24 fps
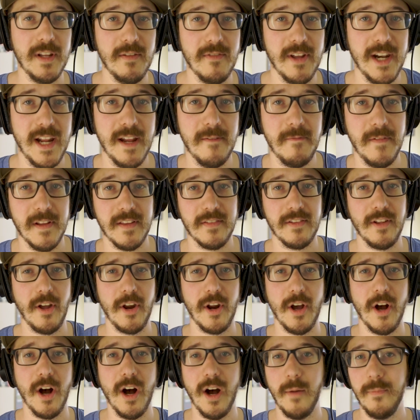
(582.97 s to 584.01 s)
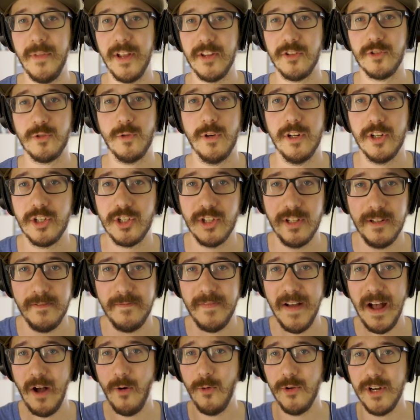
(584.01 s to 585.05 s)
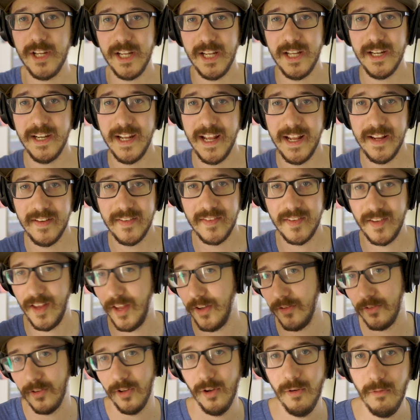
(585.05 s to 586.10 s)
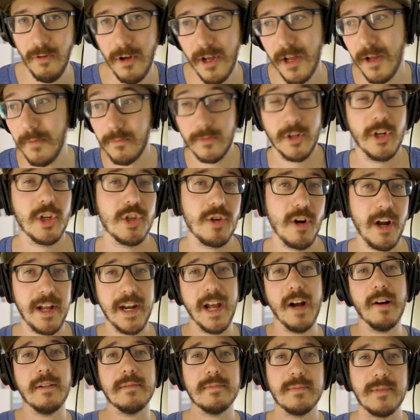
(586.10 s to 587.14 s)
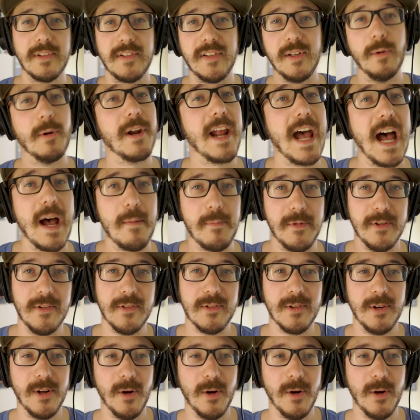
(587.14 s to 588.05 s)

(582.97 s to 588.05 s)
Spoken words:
Even if it's not a hop that's traditionally found in a saison, I'm going to try it out, see what happens.